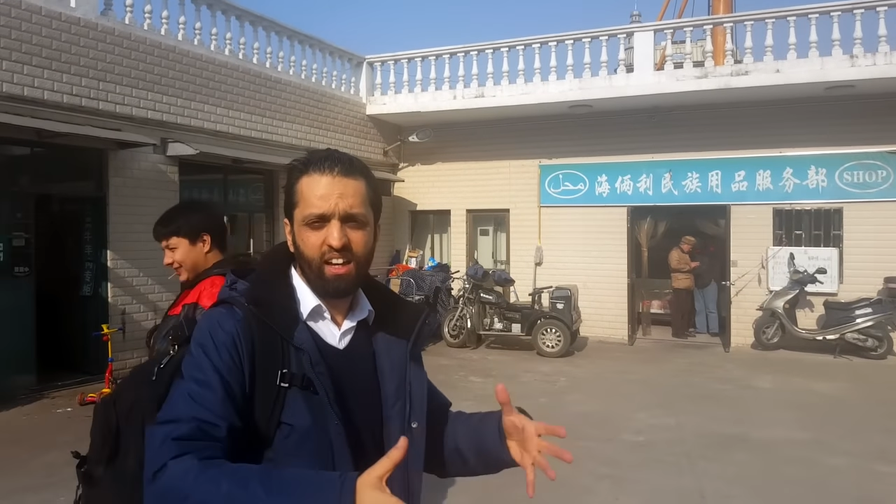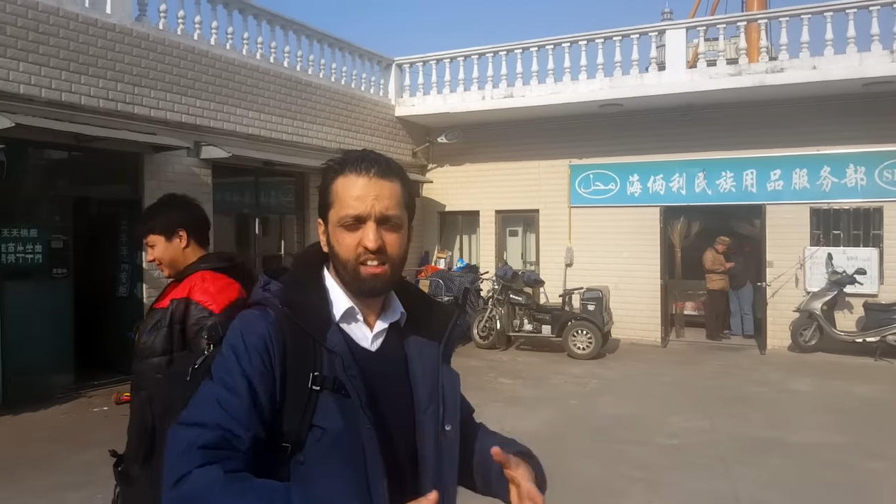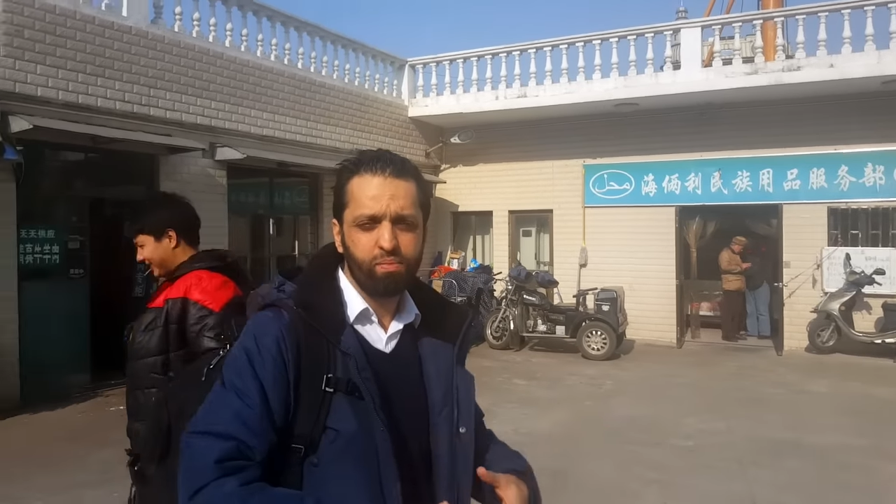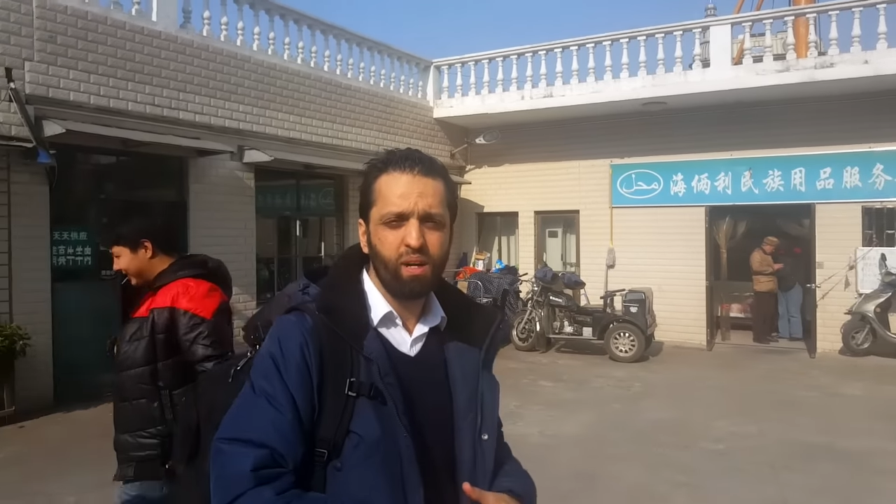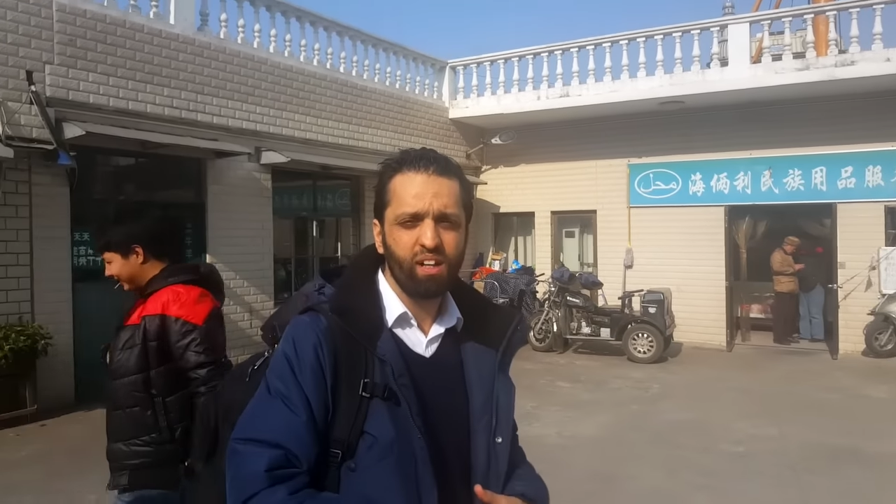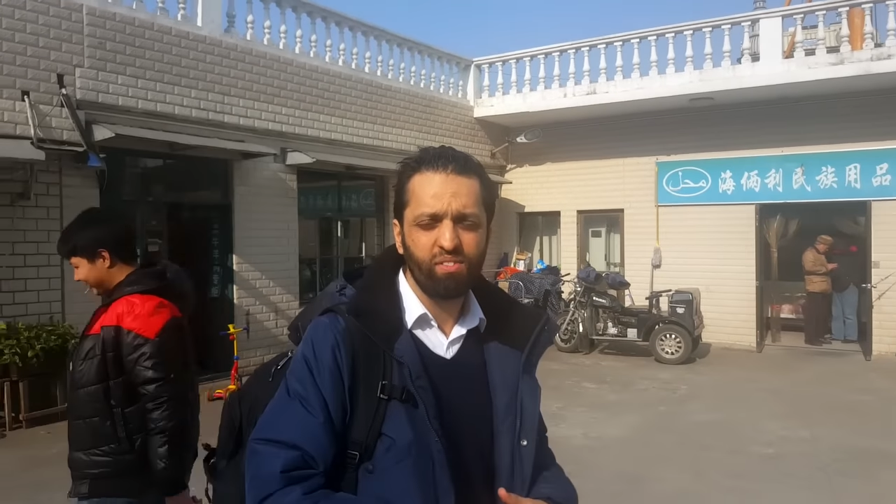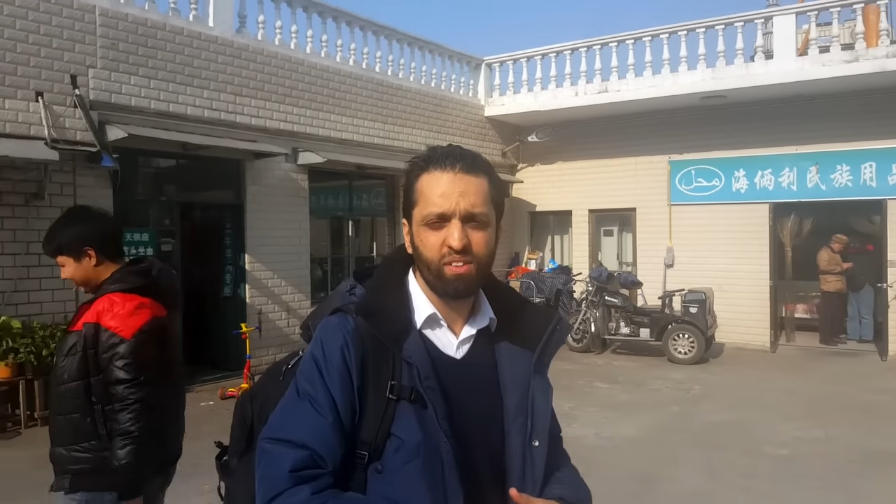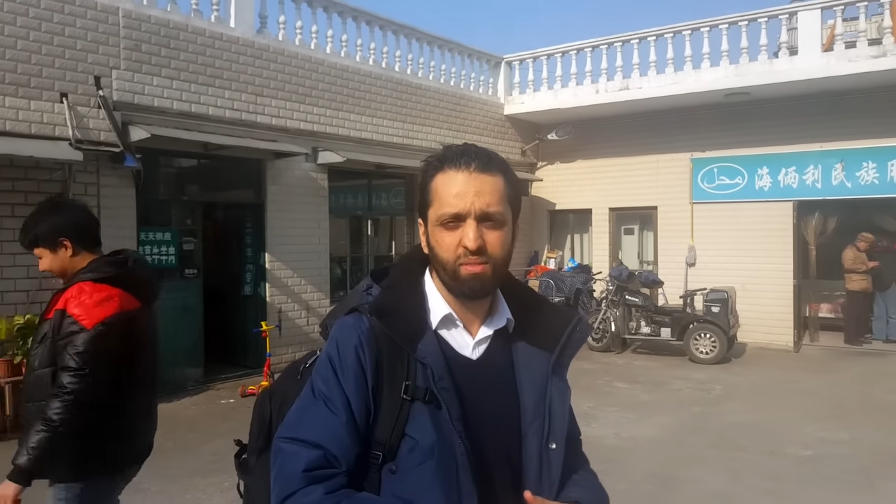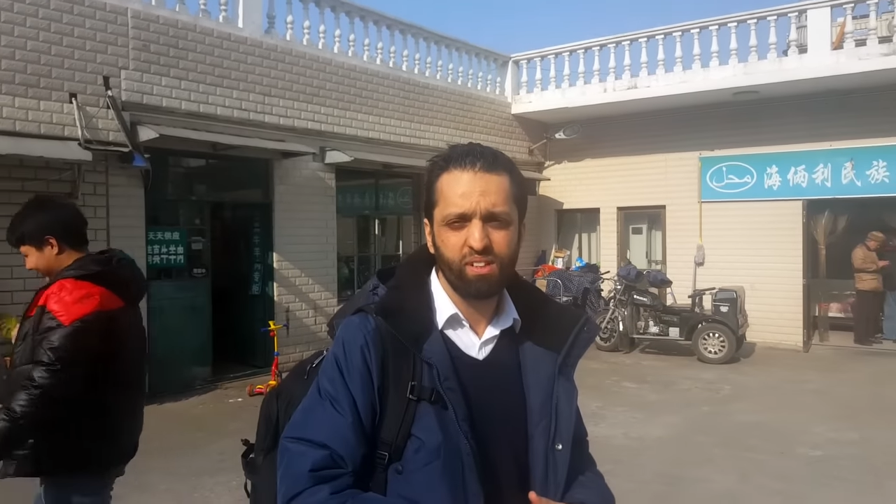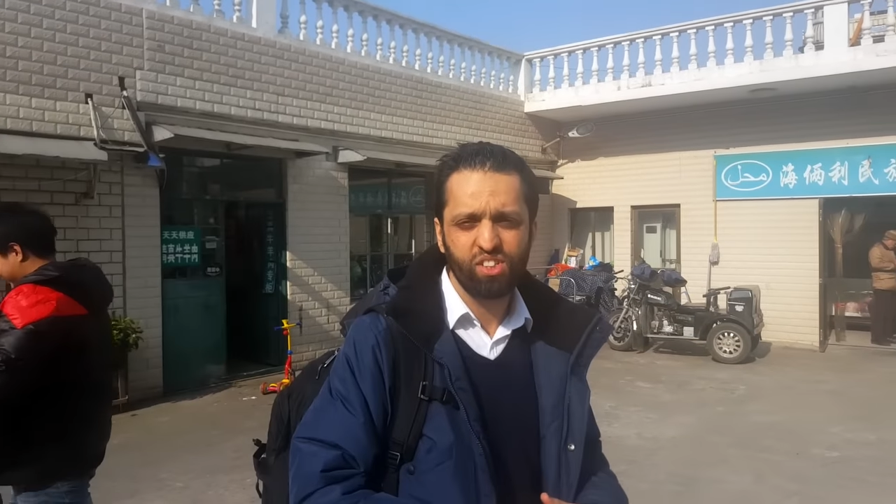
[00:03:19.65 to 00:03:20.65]
as part of
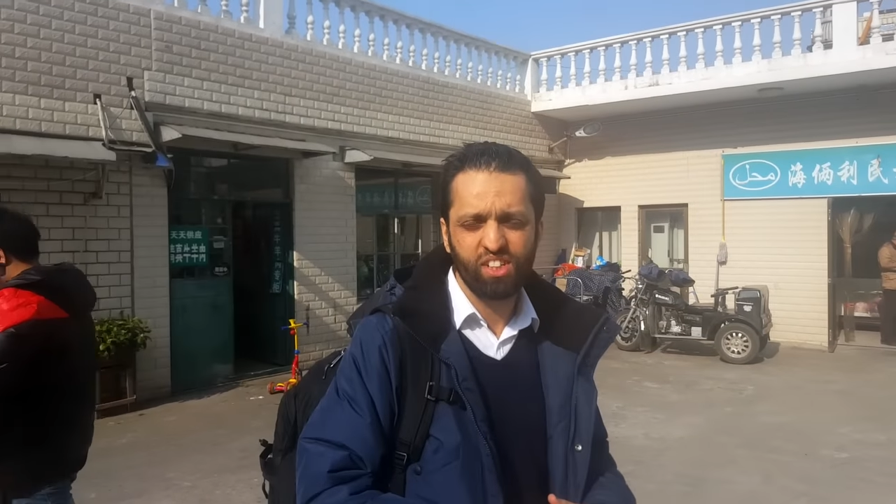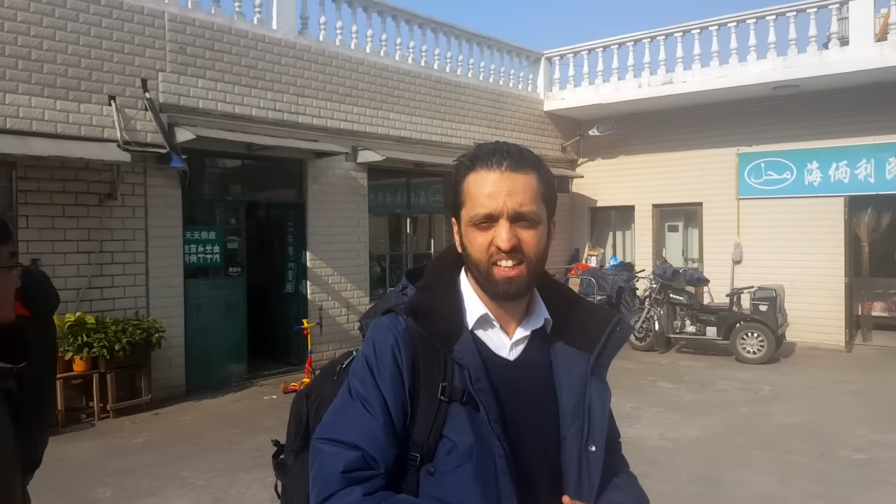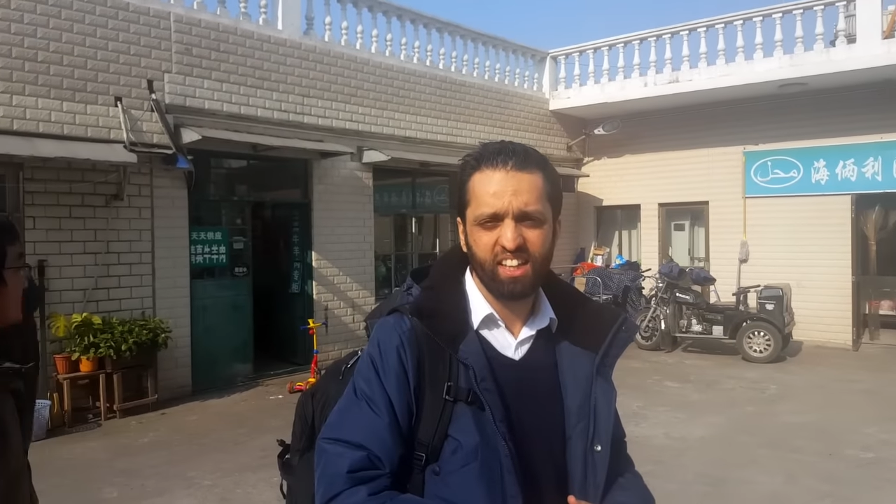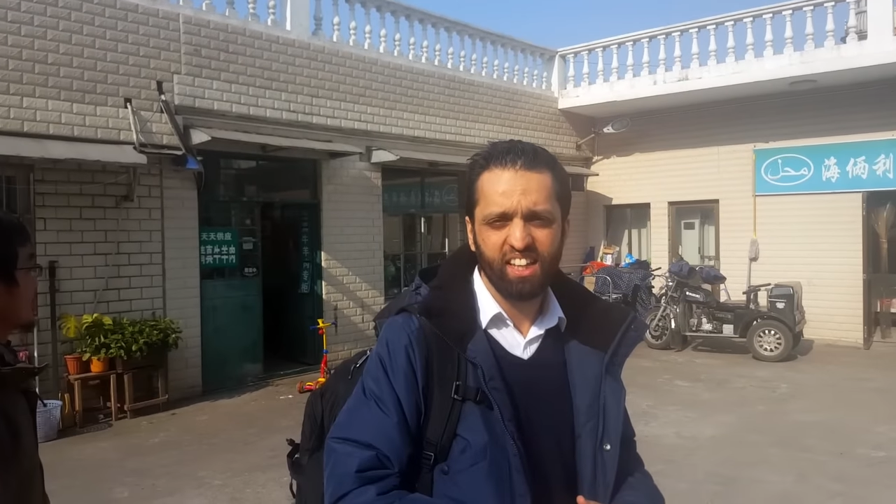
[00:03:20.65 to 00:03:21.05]
the masjid,